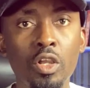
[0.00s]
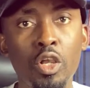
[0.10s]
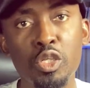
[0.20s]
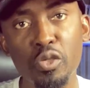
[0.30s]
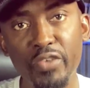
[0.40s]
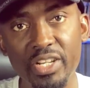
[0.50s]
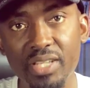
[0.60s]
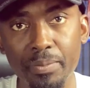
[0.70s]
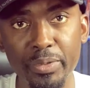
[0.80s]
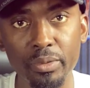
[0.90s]
So, for
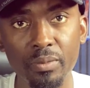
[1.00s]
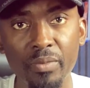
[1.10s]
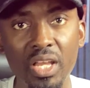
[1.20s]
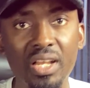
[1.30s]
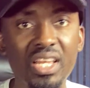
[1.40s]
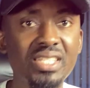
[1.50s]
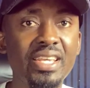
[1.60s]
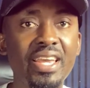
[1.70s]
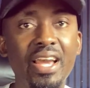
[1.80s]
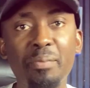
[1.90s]
example, let's
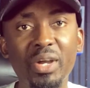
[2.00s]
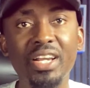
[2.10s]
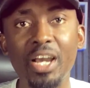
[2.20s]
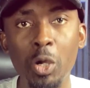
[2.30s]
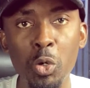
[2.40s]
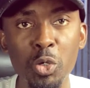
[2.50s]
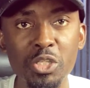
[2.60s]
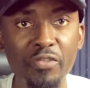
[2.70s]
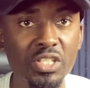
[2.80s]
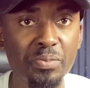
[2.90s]
say Amaka owns
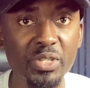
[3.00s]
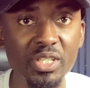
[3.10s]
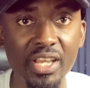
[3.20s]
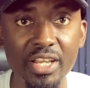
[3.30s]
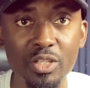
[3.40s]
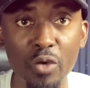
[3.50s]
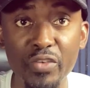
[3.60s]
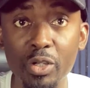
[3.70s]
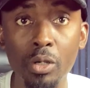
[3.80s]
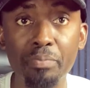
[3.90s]
40% of a
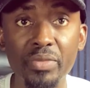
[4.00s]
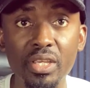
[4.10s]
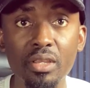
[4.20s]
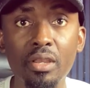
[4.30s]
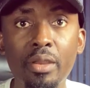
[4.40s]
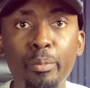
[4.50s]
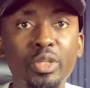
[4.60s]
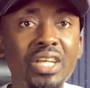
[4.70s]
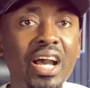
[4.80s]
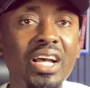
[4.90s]
company but
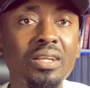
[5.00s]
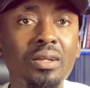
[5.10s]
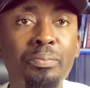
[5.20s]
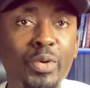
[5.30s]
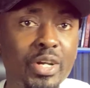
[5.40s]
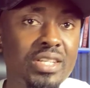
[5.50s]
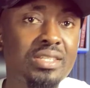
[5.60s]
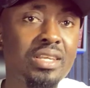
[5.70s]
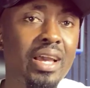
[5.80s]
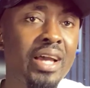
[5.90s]
appoints
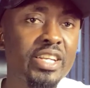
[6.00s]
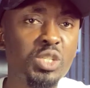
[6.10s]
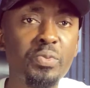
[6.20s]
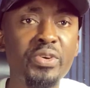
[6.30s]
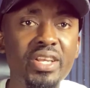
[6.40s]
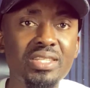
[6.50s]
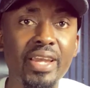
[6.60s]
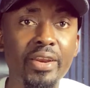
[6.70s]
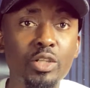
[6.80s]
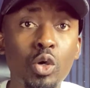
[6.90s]
an experienced
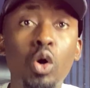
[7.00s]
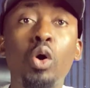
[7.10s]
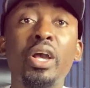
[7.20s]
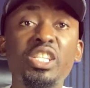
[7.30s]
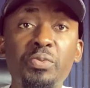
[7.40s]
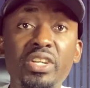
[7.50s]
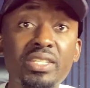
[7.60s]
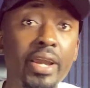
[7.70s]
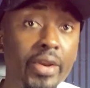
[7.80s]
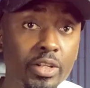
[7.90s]
director or experienced
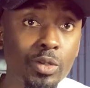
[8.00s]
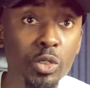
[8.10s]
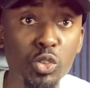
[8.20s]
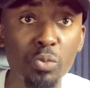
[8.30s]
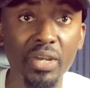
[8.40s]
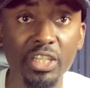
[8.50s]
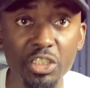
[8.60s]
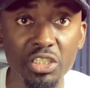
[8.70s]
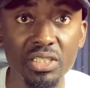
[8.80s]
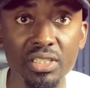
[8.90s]
directors to manage
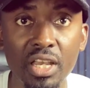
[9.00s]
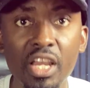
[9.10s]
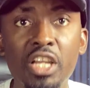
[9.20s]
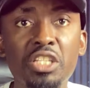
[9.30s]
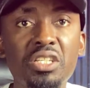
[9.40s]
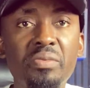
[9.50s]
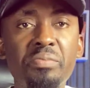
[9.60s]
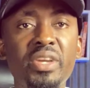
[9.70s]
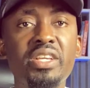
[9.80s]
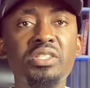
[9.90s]
it. She
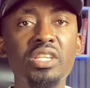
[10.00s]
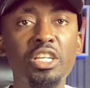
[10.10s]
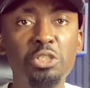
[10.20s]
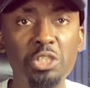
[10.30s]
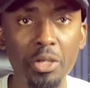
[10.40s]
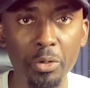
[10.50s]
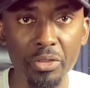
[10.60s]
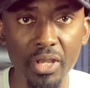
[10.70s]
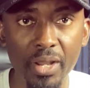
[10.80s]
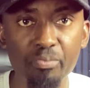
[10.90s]
remains a
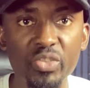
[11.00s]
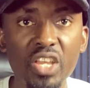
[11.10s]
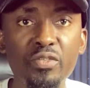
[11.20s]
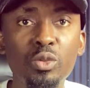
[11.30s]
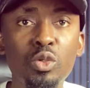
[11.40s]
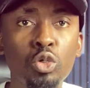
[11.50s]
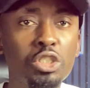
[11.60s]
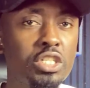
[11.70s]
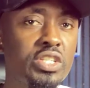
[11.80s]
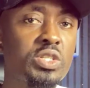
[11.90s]
shareholder even though
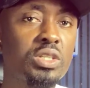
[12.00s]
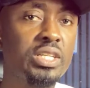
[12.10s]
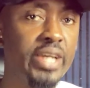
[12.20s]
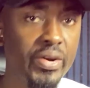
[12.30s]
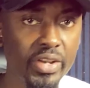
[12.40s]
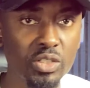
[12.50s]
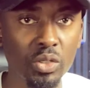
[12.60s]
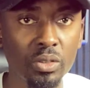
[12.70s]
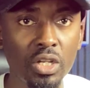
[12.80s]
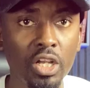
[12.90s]
she is not a director.
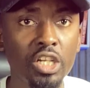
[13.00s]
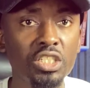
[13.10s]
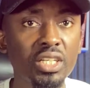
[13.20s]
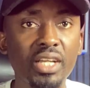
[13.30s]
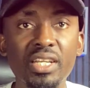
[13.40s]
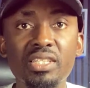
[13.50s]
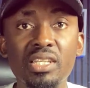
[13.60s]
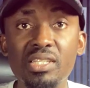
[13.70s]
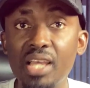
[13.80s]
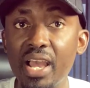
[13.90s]
She can
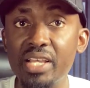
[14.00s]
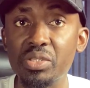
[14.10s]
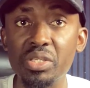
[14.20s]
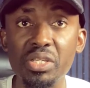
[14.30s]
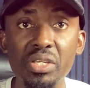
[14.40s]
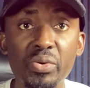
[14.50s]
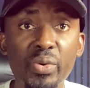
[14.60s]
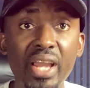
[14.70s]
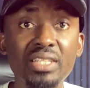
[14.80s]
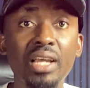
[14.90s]
exercise the
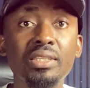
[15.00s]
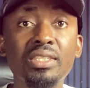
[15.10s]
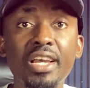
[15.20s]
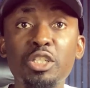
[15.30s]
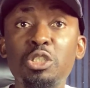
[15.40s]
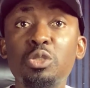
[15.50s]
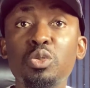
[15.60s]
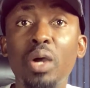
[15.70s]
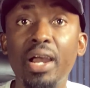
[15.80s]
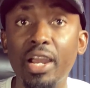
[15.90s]
right attached to
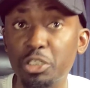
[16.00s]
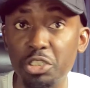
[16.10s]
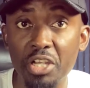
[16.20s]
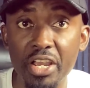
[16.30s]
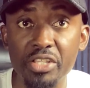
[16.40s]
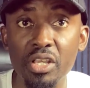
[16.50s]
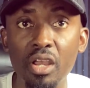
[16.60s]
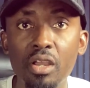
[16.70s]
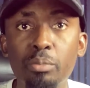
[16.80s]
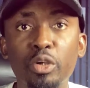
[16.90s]
her shares,
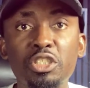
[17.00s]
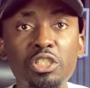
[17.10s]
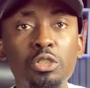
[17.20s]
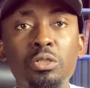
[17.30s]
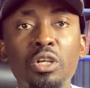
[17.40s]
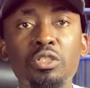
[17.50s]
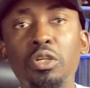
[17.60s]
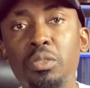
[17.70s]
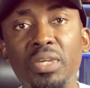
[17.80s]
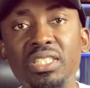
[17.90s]
but she should not
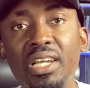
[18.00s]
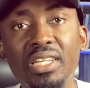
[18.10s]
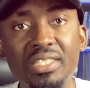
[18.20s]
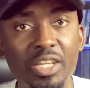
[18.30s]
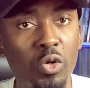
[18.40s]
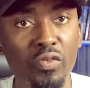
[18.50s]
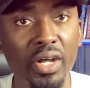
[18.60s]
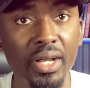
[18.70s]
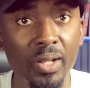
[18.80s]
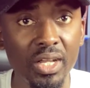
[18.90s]
automatically take
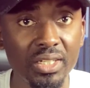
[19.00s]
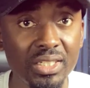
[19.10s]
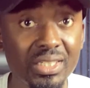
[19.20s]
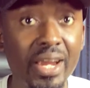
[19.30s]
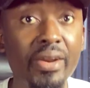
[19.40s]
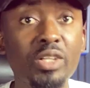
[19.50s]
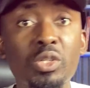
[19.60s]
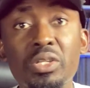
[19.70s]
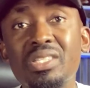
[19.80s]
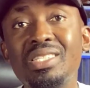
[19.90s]
over the
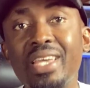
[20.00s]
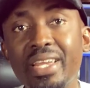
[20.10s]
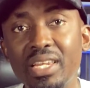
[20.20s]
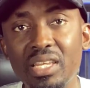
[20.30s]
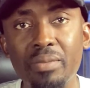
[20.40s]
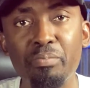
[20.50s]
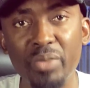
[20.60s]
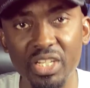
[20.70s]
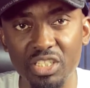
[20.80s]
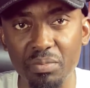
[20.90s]
director's daily
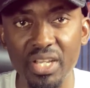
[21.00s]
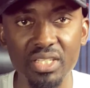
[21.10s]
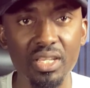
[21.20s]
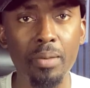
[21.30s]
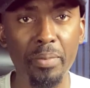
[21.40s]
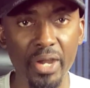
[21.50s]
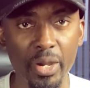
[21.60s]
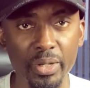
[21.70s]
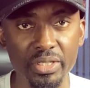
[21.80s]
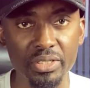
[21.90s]
management
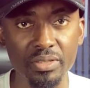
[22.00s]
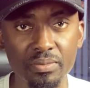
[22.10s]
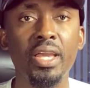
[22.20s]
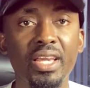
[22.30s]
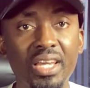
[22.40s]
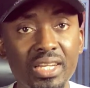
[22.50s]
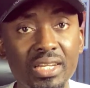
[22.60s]
powers. Can a